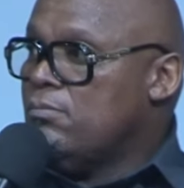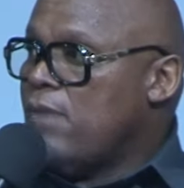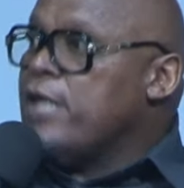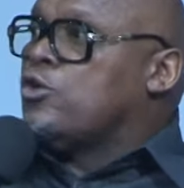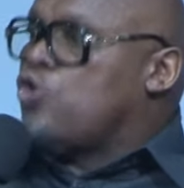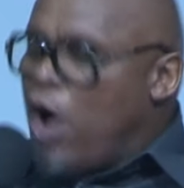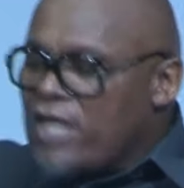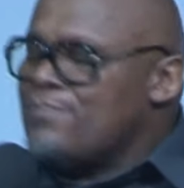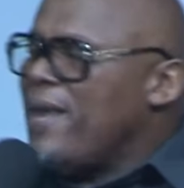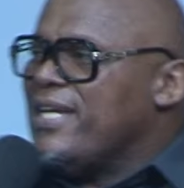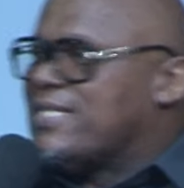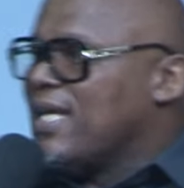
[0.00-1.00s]
I got
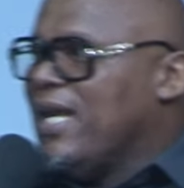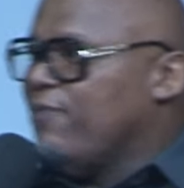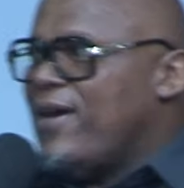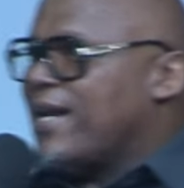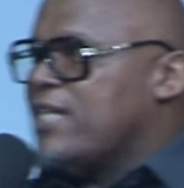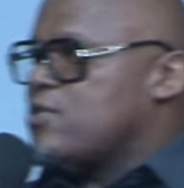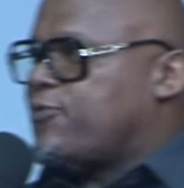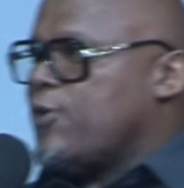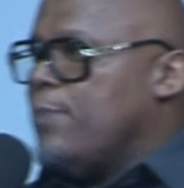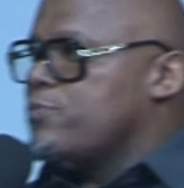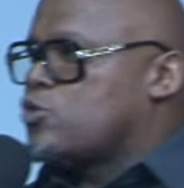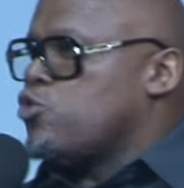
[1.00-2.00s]
my deliverance
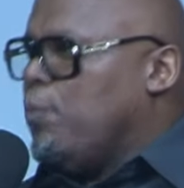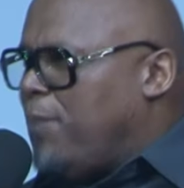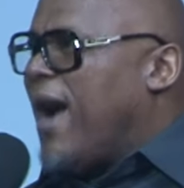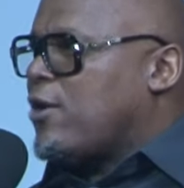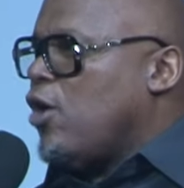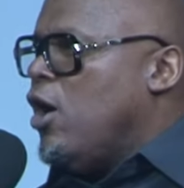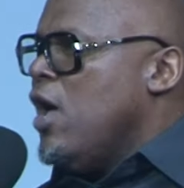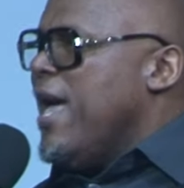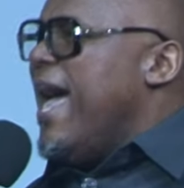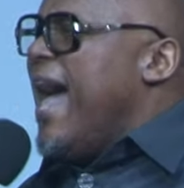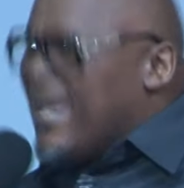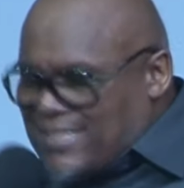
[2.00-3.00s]
from tobacco
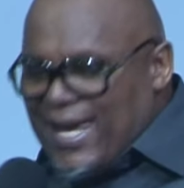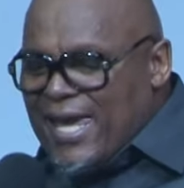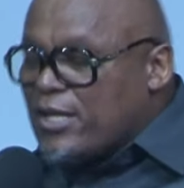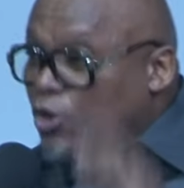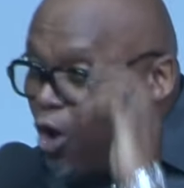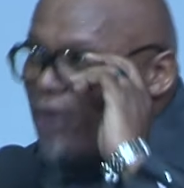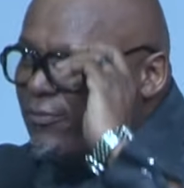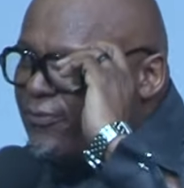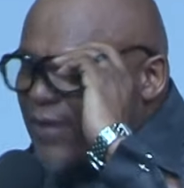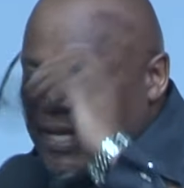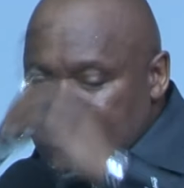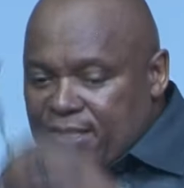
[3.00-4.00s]
at a
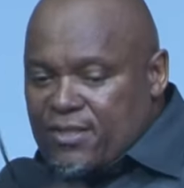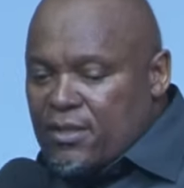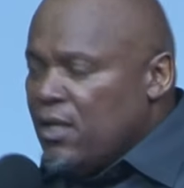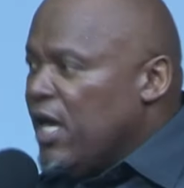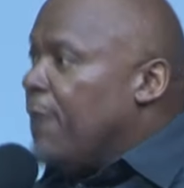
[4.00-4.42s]
conference.